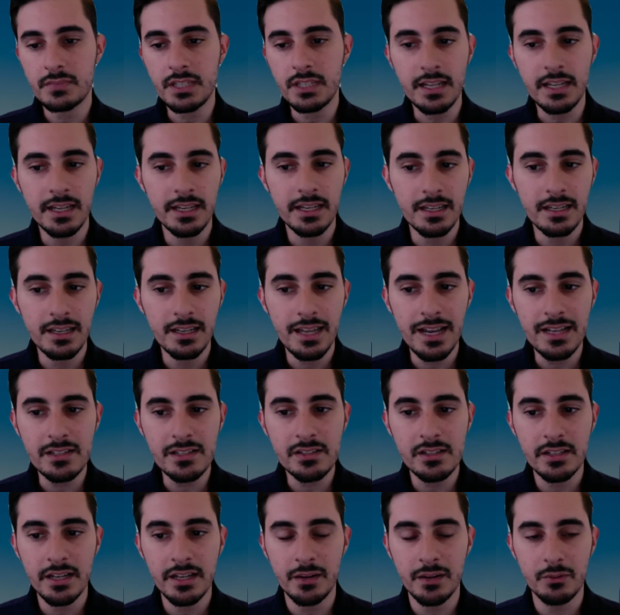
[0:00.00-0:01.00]
And
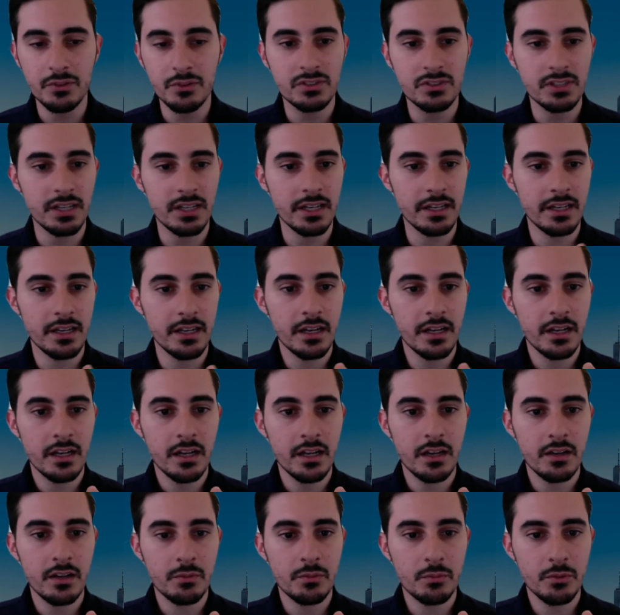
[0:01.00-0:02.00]
lastly, I would say
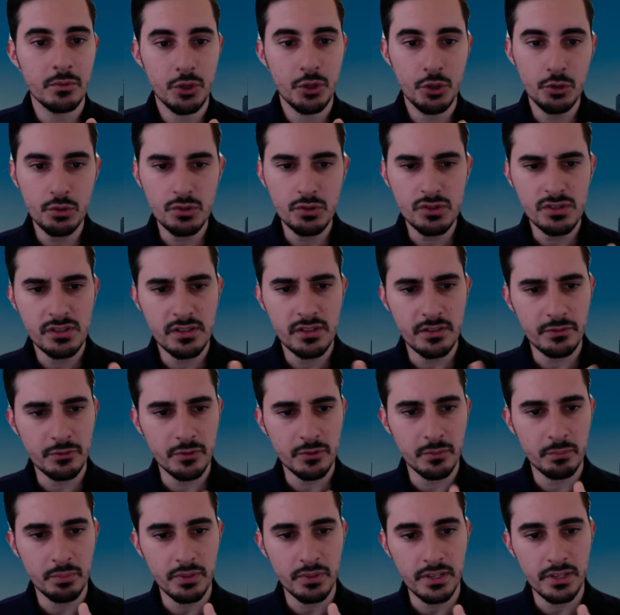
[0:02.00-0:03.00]
use
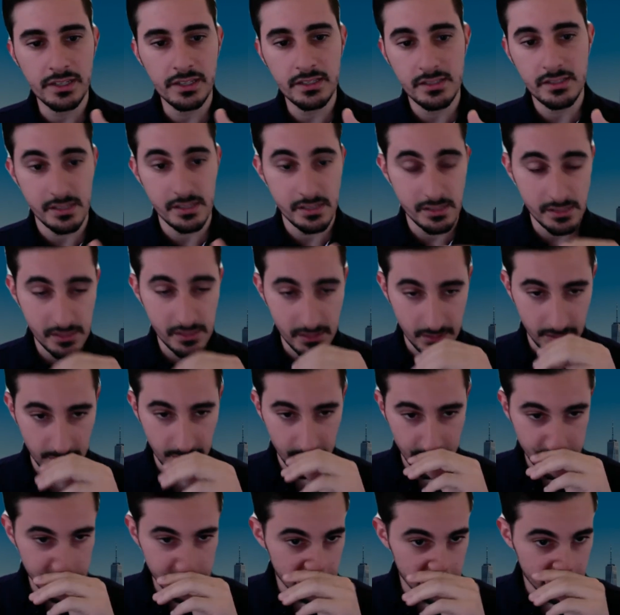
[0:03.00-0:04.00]
different places to the
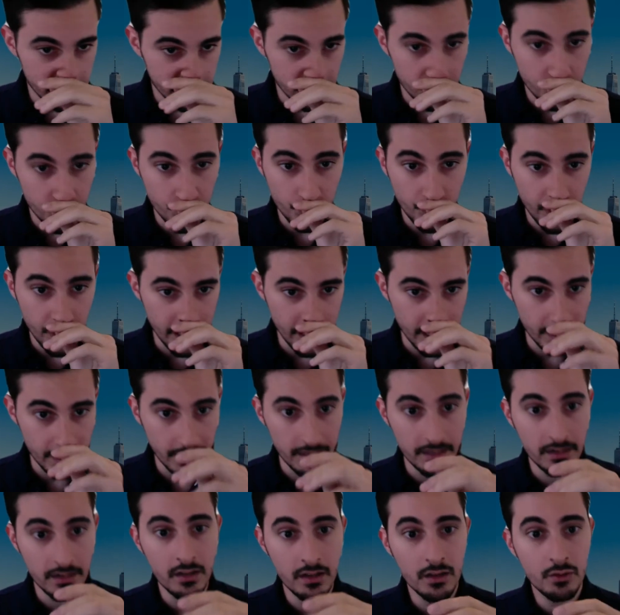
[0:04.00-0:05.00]
extent that you
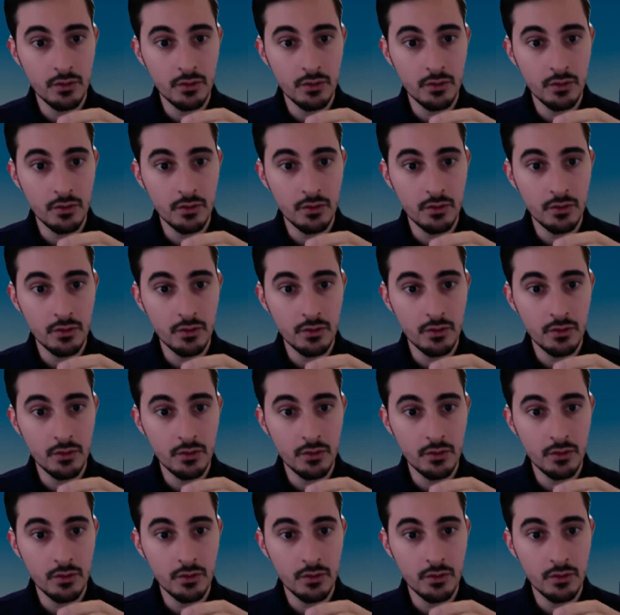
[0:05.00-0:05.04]
can